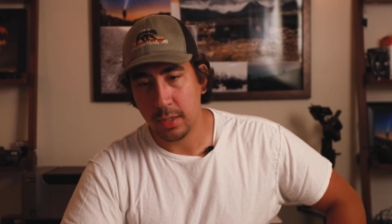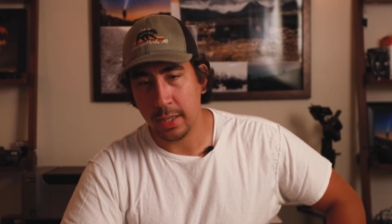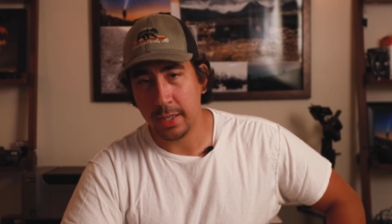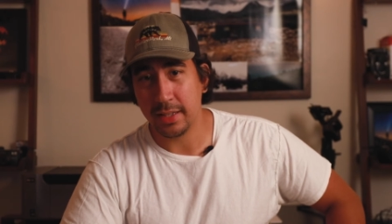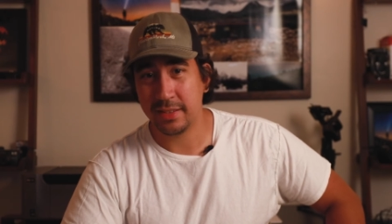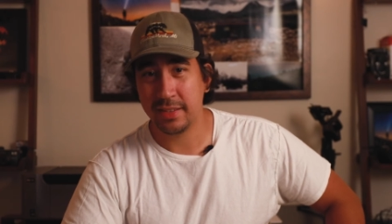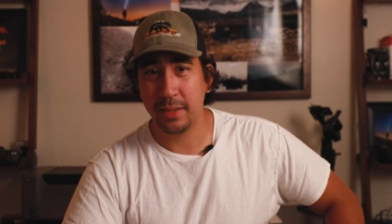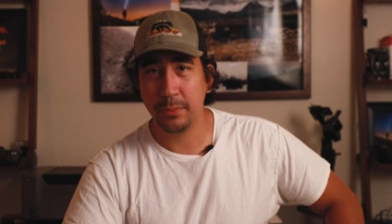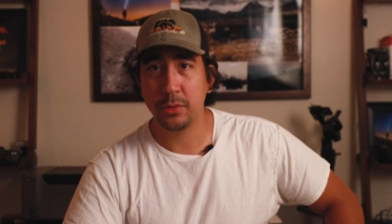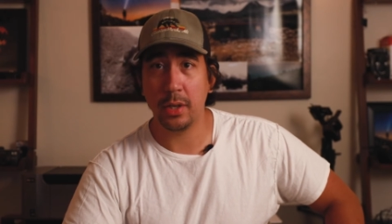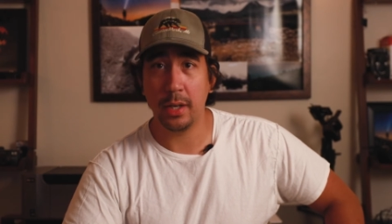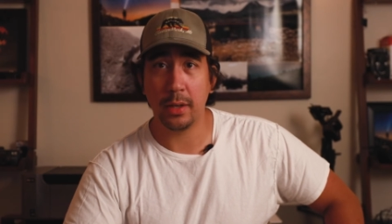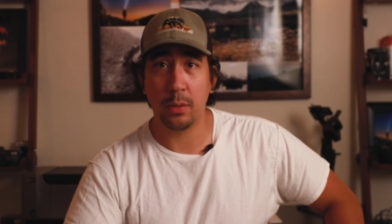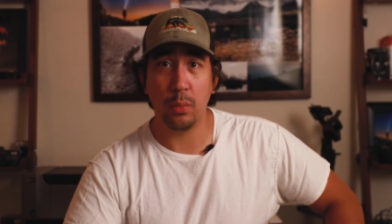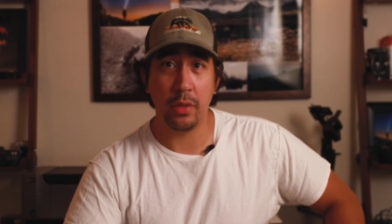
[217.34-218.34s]
And it seems
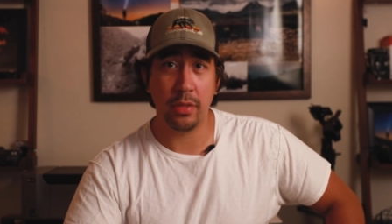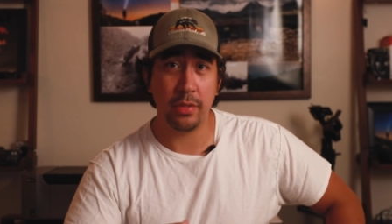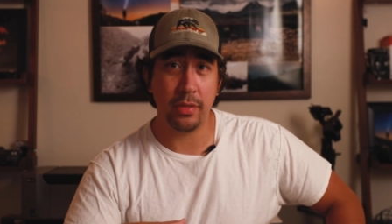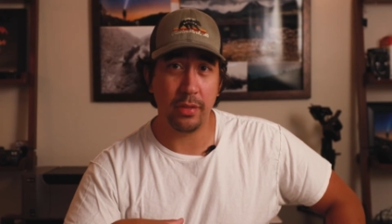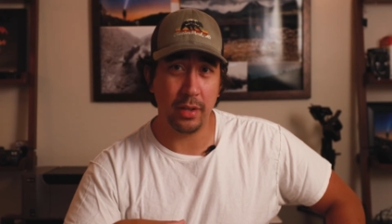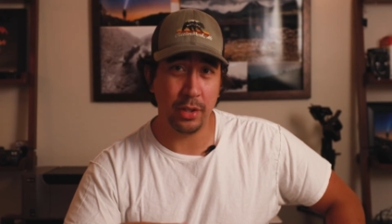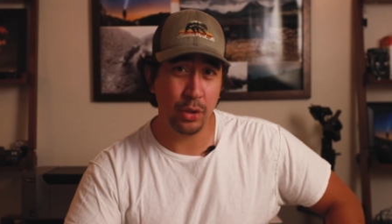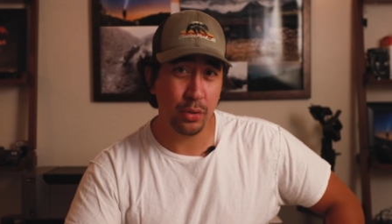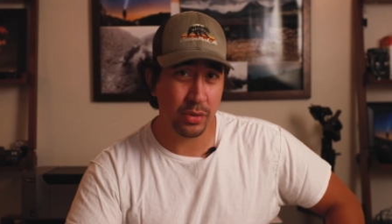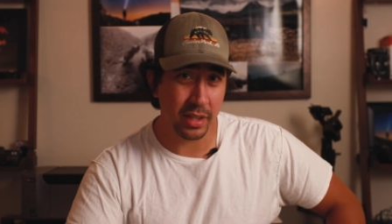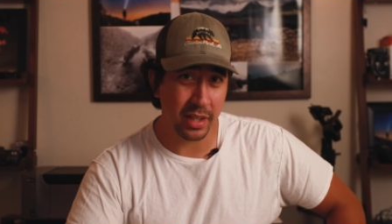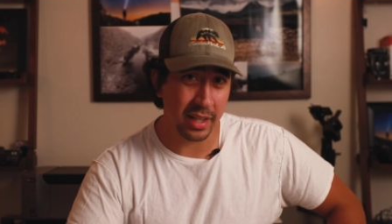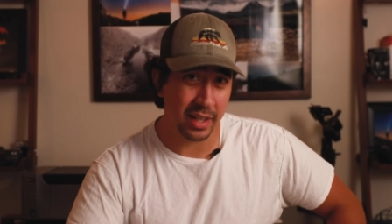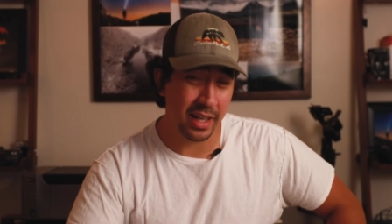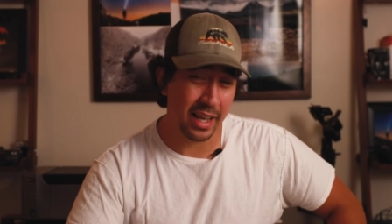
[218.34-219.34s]
like with
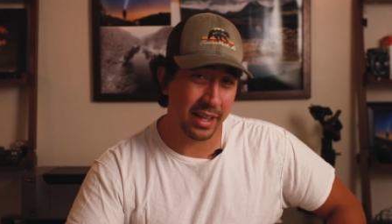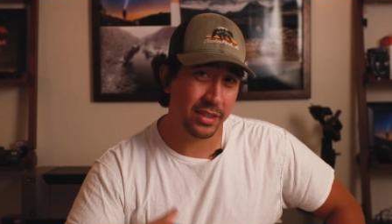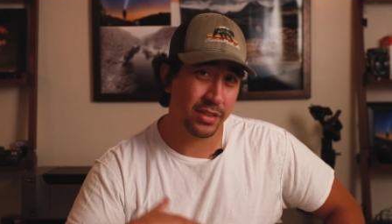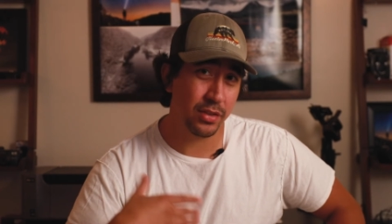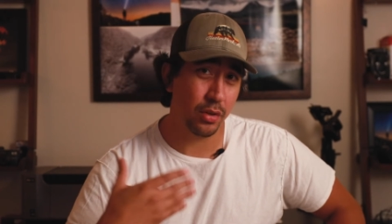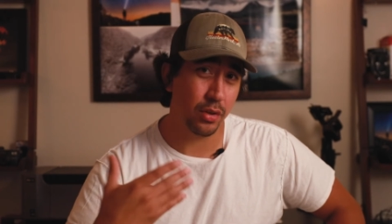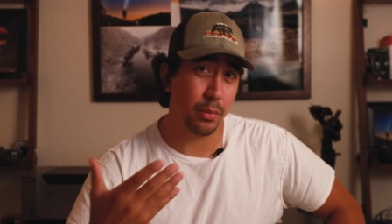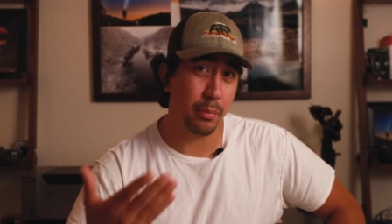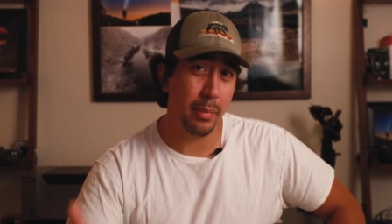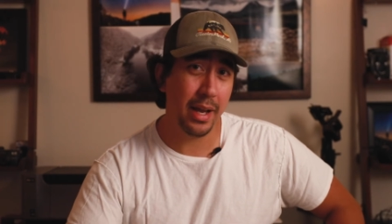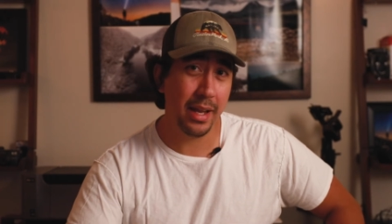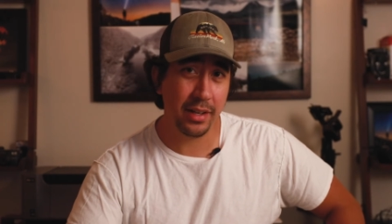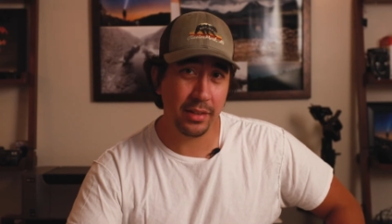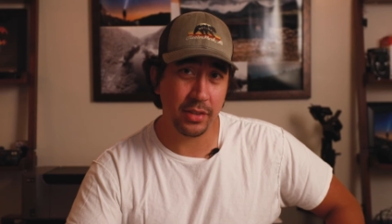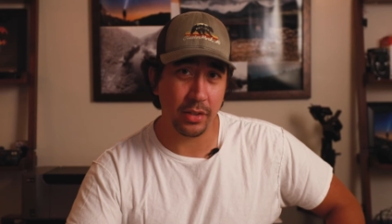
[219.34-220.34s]
using an external
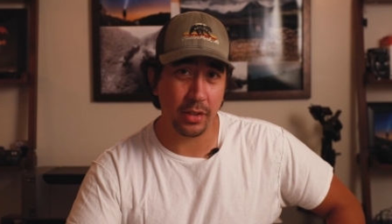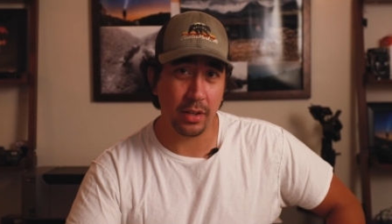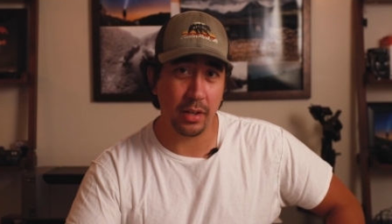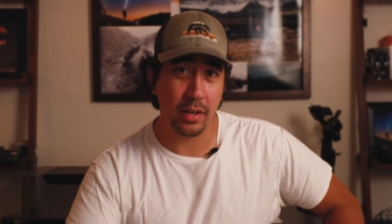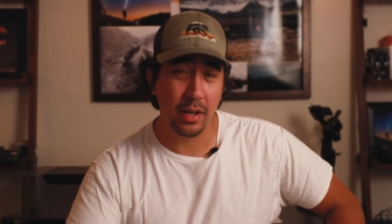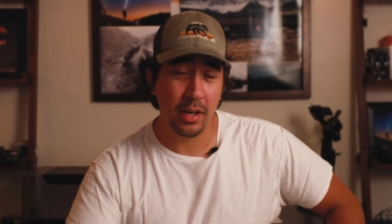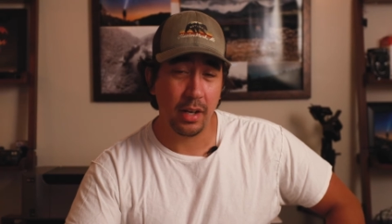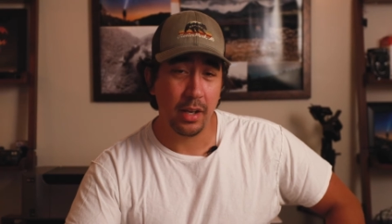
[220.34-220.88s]
monitor,